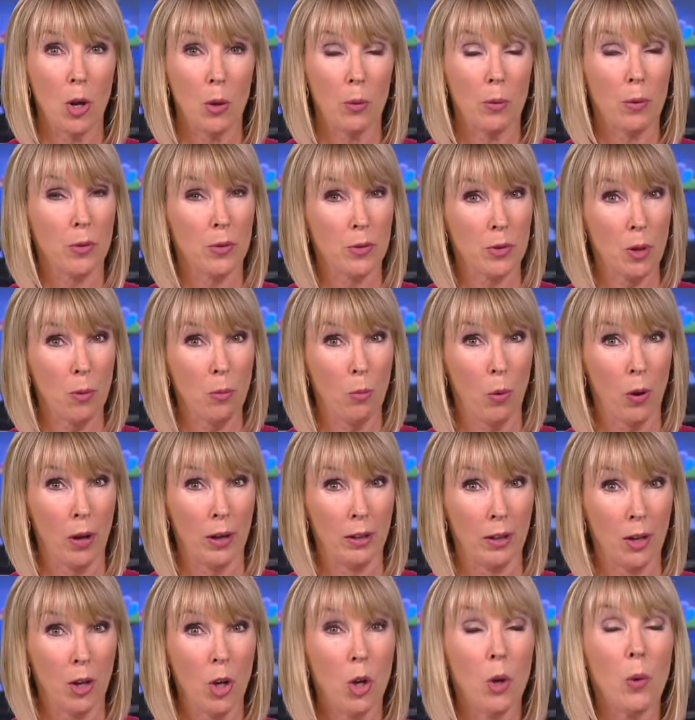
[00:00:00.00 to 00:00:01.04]
with someone
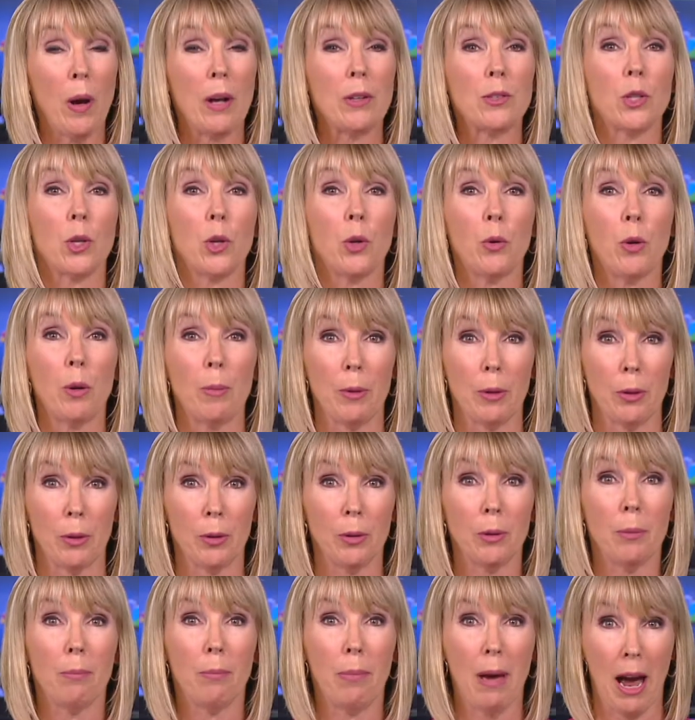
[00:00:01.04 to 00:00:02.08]
who has a
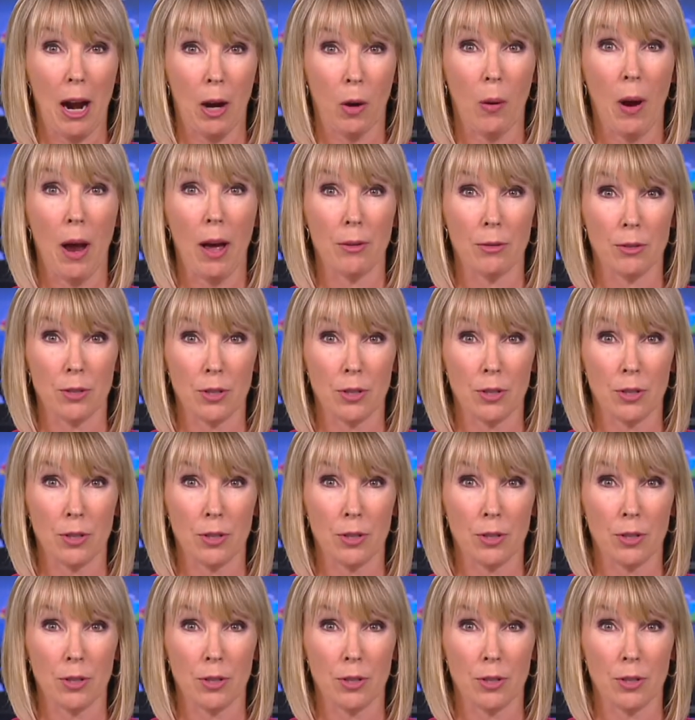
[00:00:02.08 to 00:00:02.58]
criminal background.